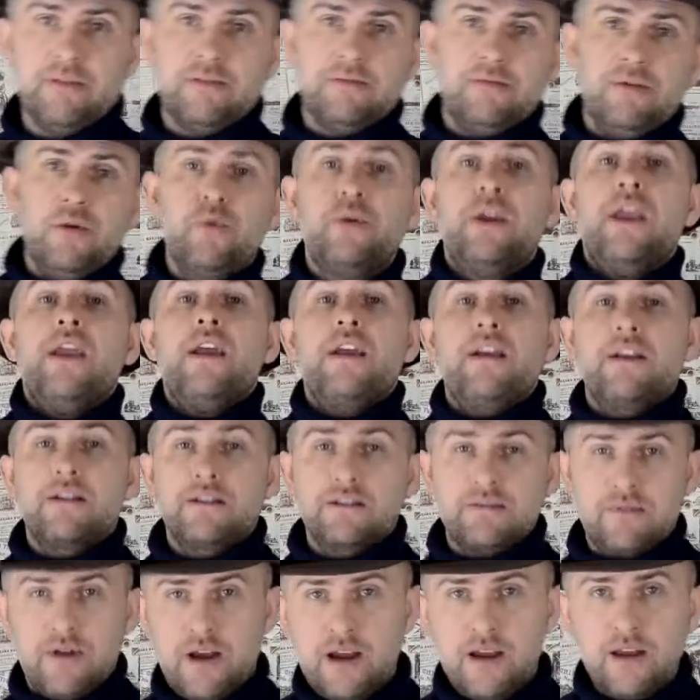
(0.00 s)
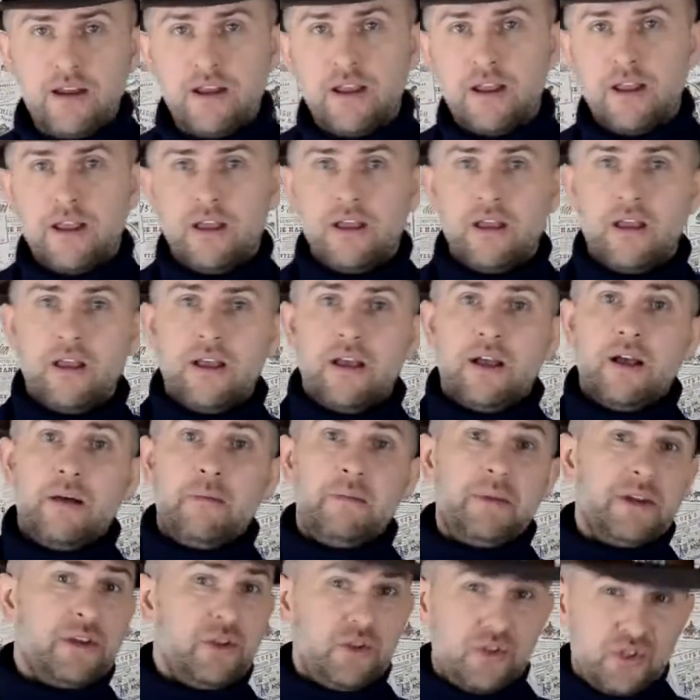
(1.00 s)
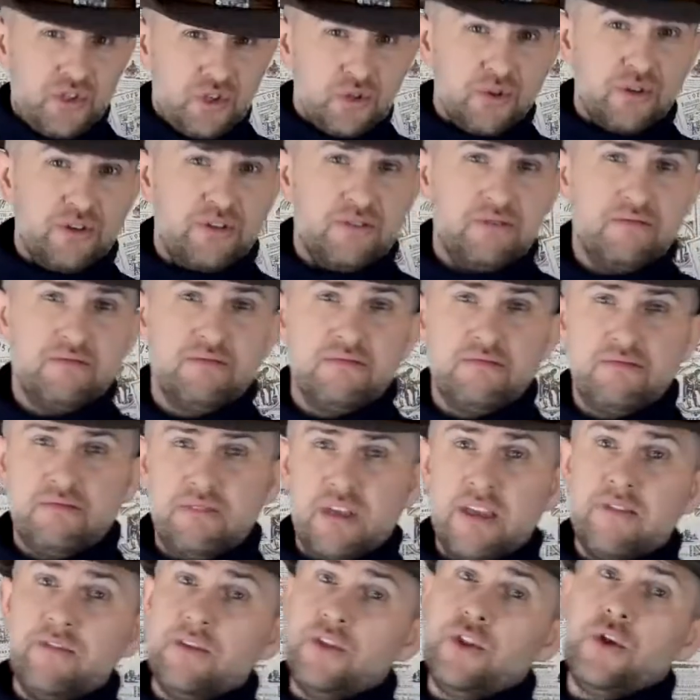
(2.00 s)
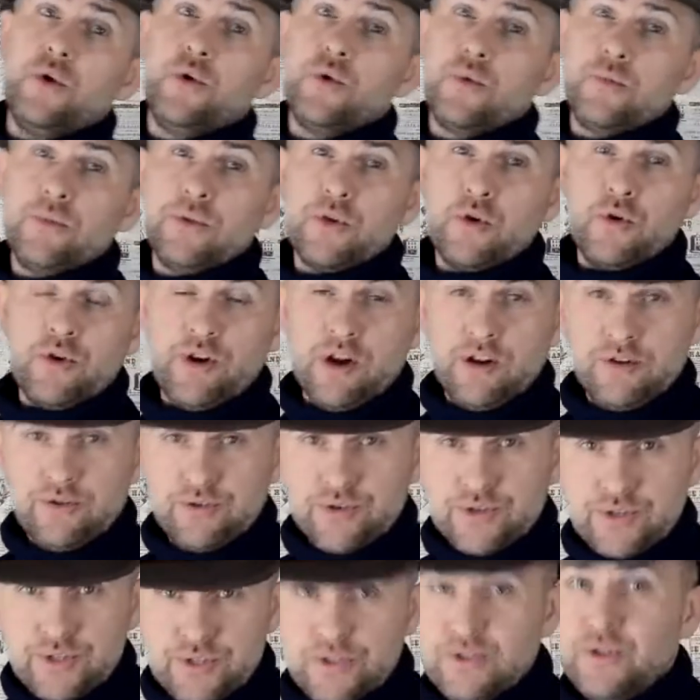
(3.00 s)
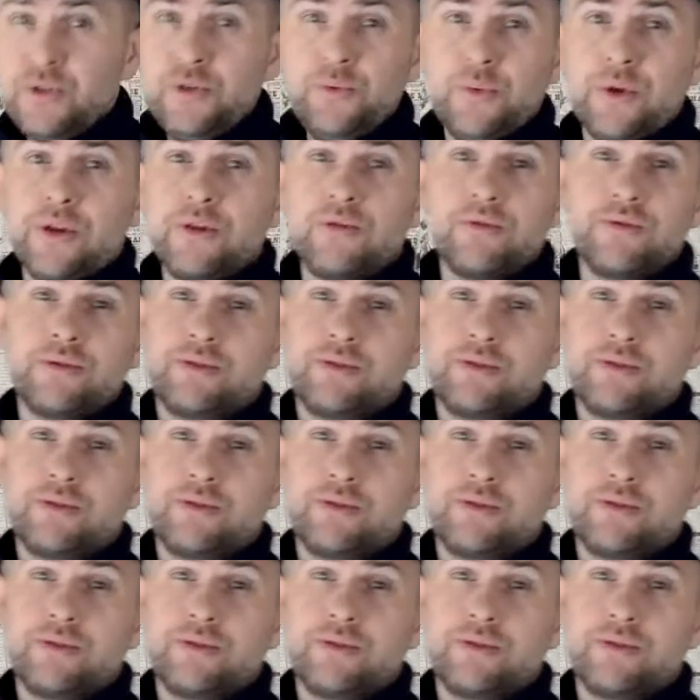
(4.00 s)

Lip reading: who cares, right? But you should. Even though you're understood when you